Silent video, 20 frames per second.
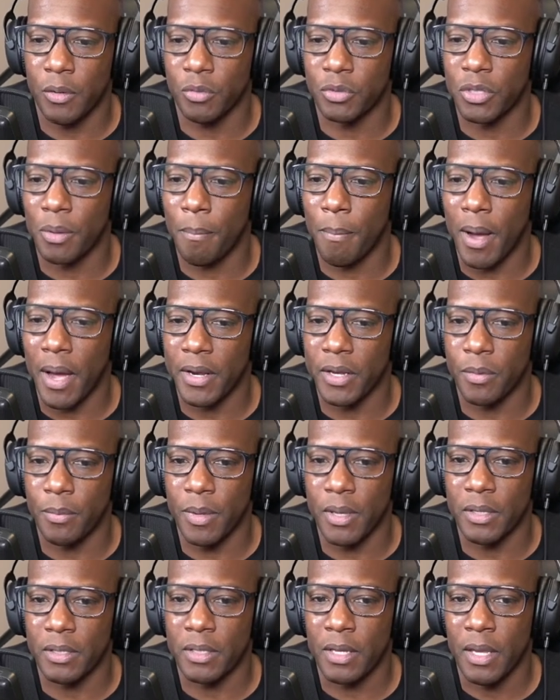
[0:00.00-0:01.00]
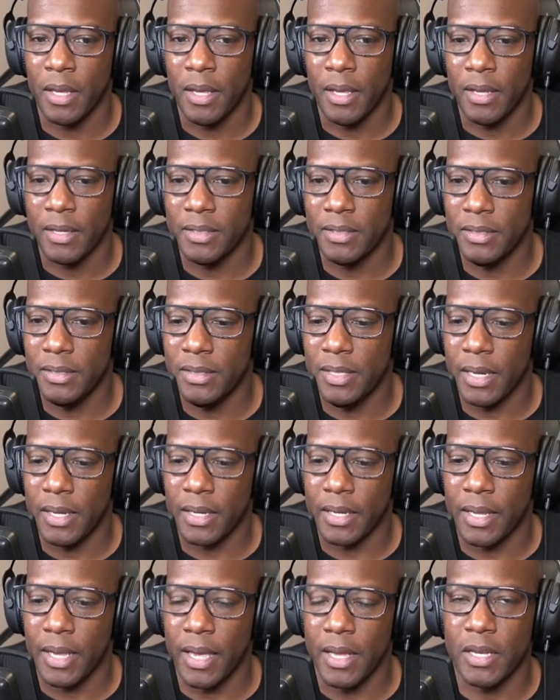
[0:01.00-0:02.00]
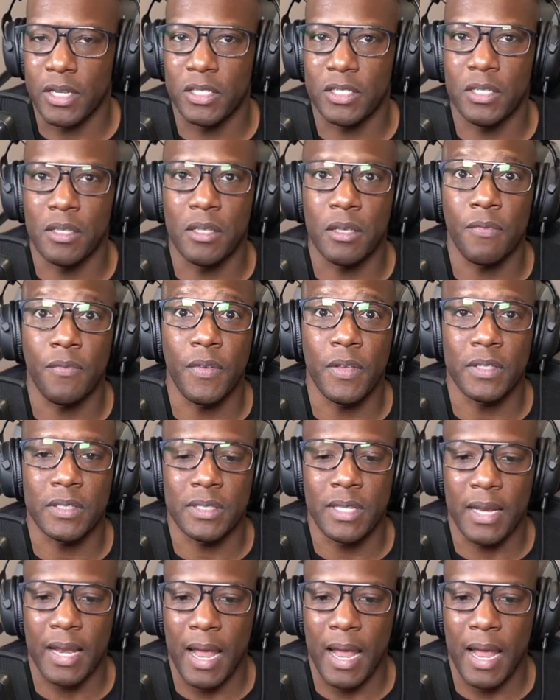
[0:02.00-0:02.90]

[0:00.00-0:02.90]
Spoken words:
there was a monument dedicated to the events that